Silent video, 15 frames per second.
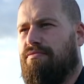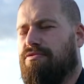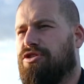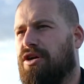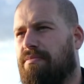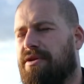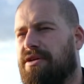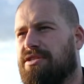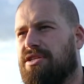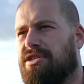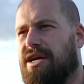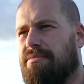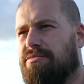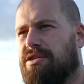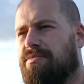Jumping into the
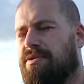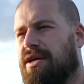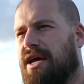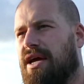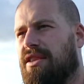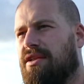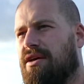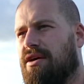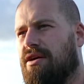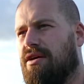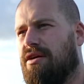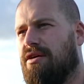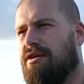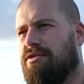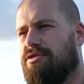Championship and getting
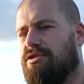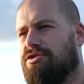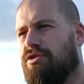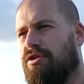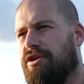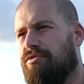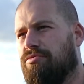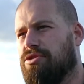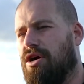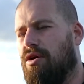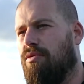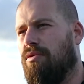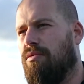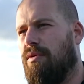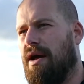a solid
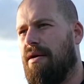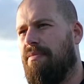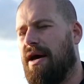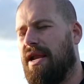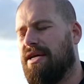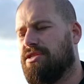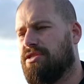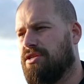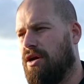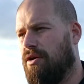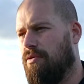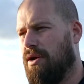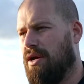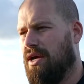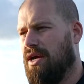result away at Palace.
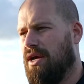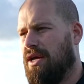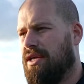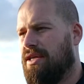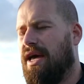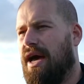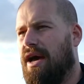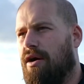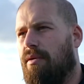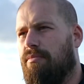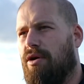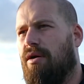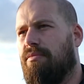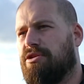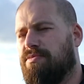So yeah,
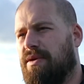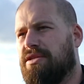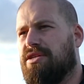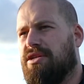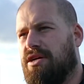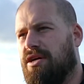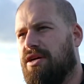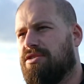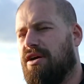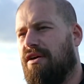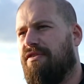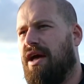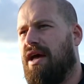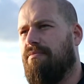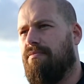I'm expecting a
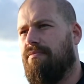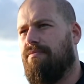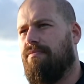tough game.